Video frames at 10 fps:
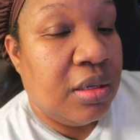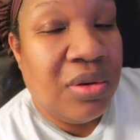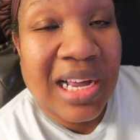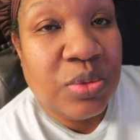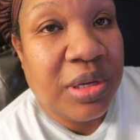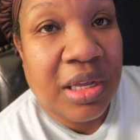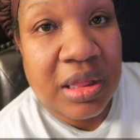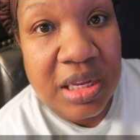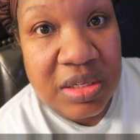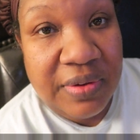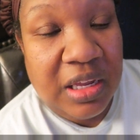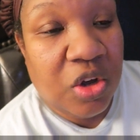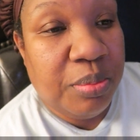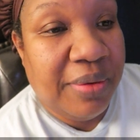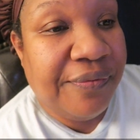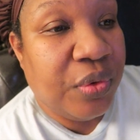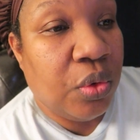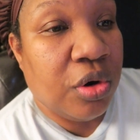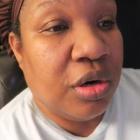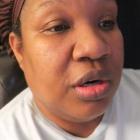you guys will get this video
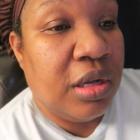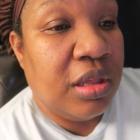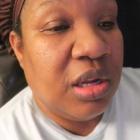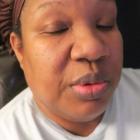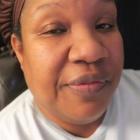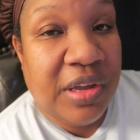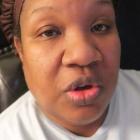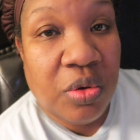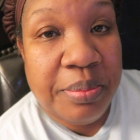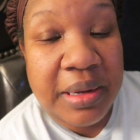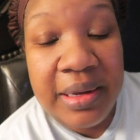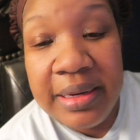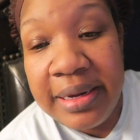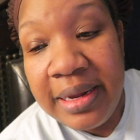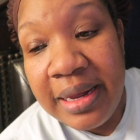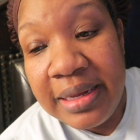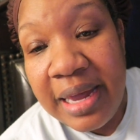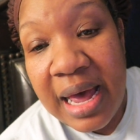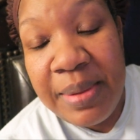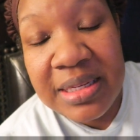before the reveal, but
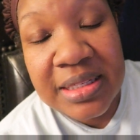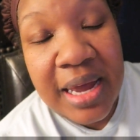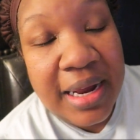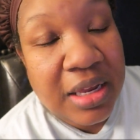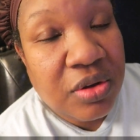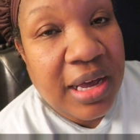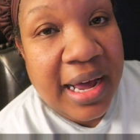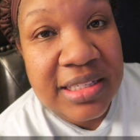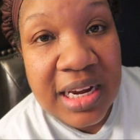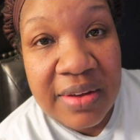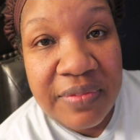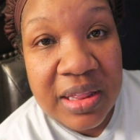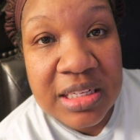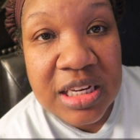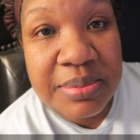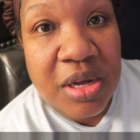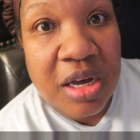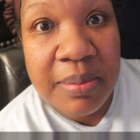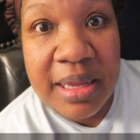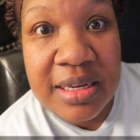yeah, I'm excited, you guys. I can finally stop
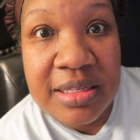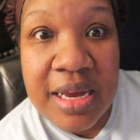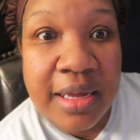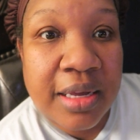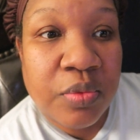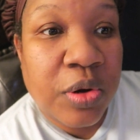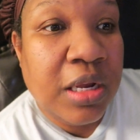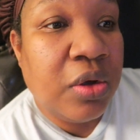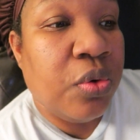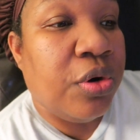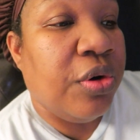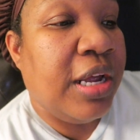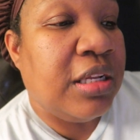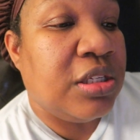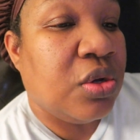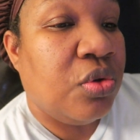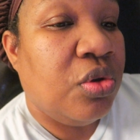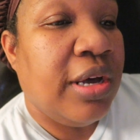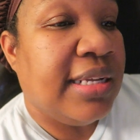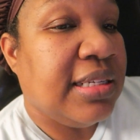talking about this stinking reading corner and so
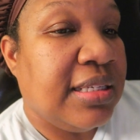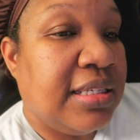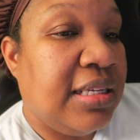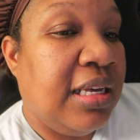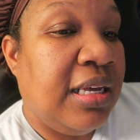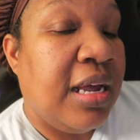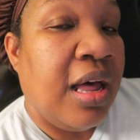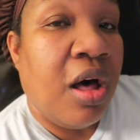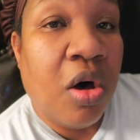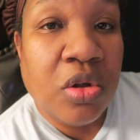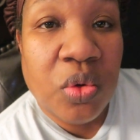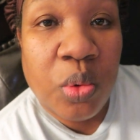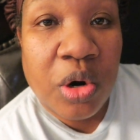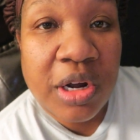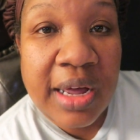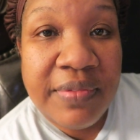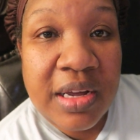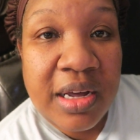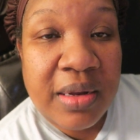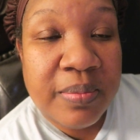you guys can see all the work I've
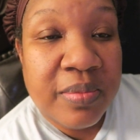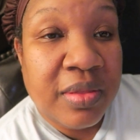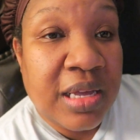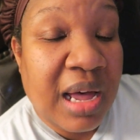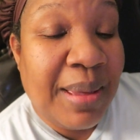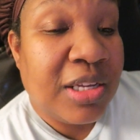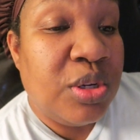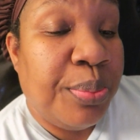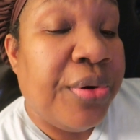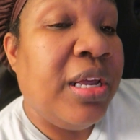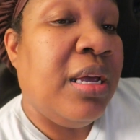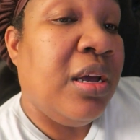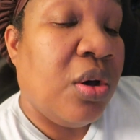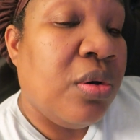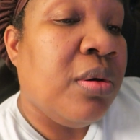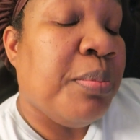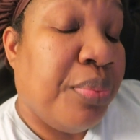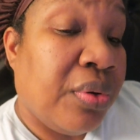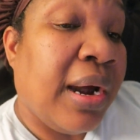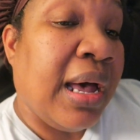done. I'm actually pretty
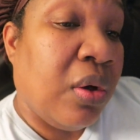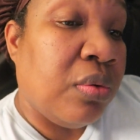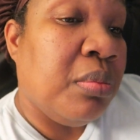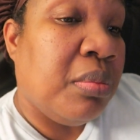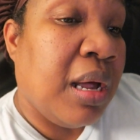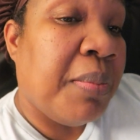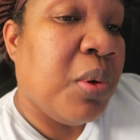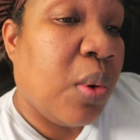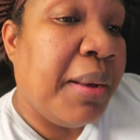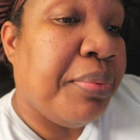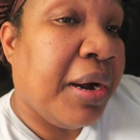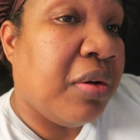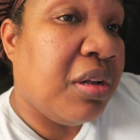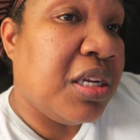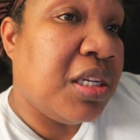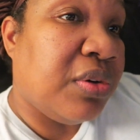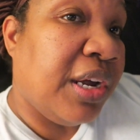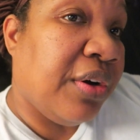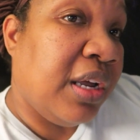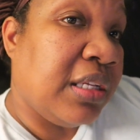proud, quite proud of this little
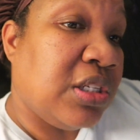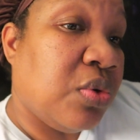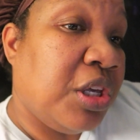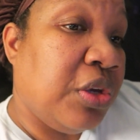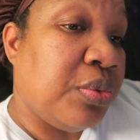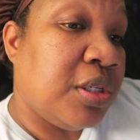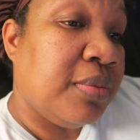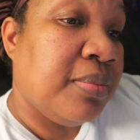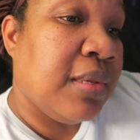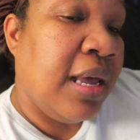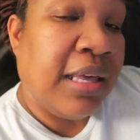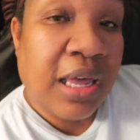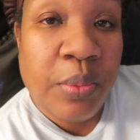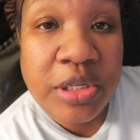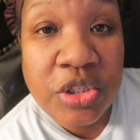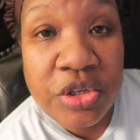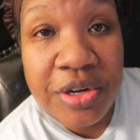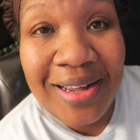area. It's so cute. Can't wait to show you